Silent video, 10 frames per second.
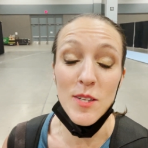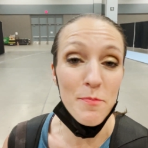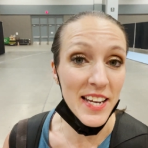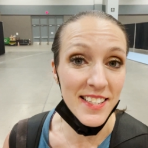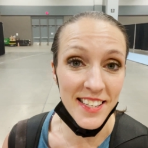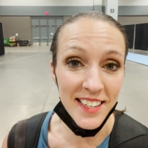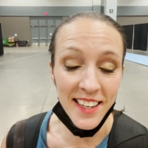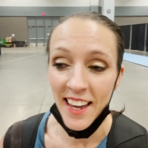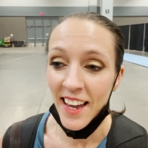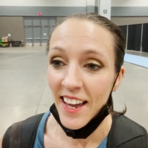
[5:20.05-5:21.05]
amazing,
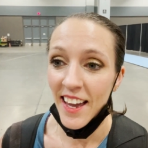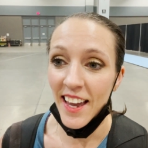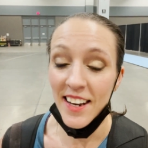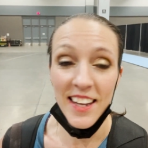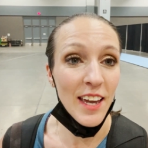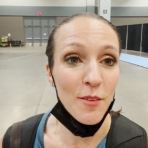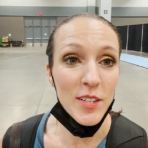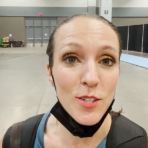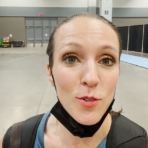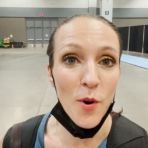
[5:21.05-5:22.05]
and I can't
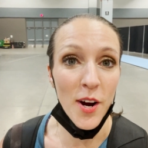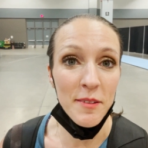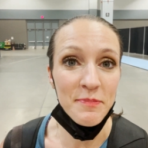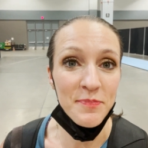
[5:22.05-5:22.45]
wait to do more.